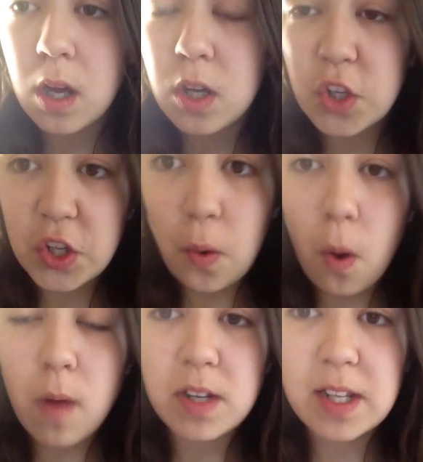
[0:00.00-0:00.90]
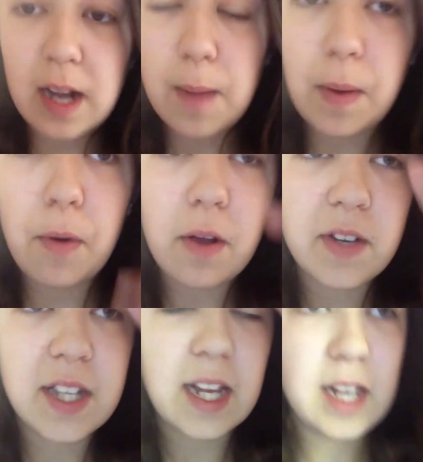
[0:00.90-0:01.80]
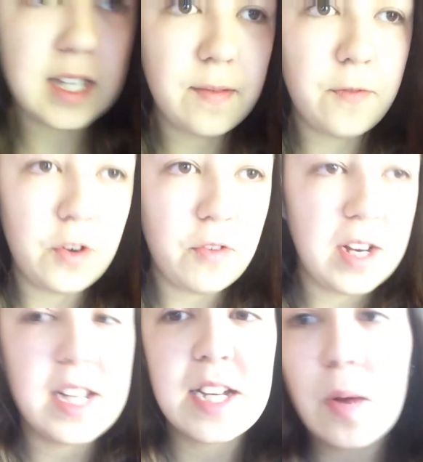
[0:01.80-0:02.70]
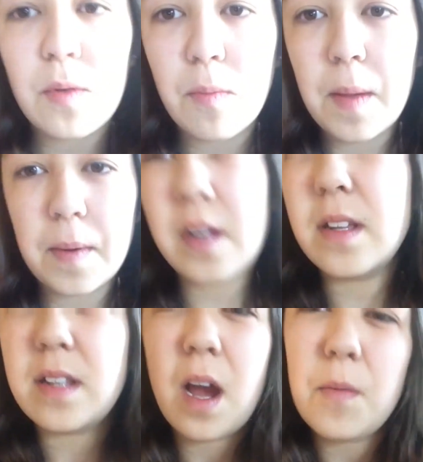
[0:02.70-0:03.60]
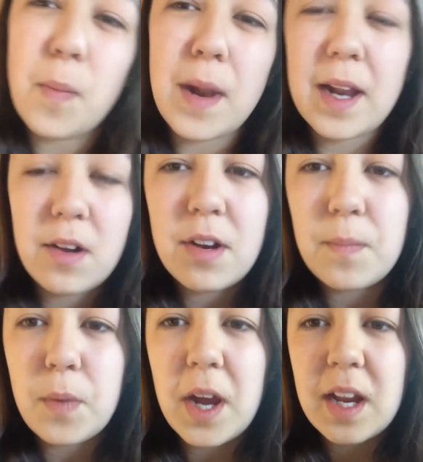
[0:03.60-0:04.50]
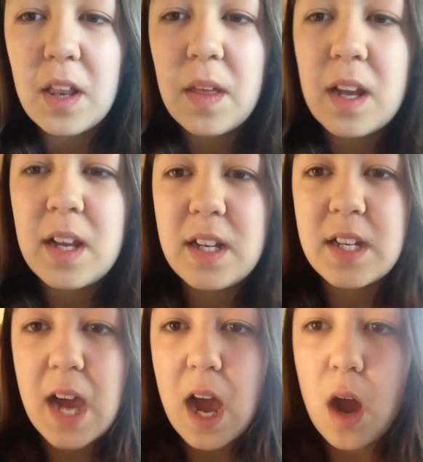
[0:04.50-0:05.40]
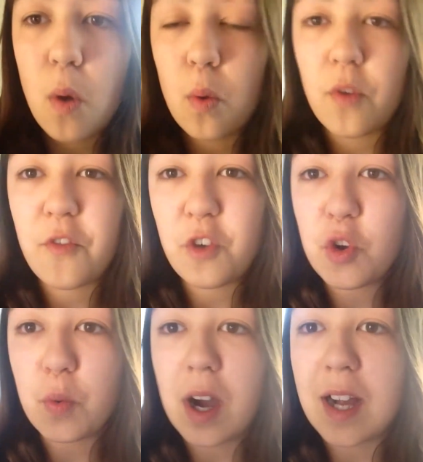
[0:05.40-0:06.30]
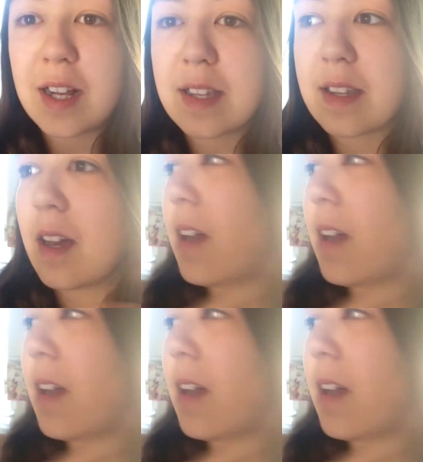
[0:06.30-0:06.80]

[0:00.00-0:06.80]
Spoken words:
So I'm just going to have my breakfast and get some food ready to take with me, because I'm not planning on buying anything in town food-wise.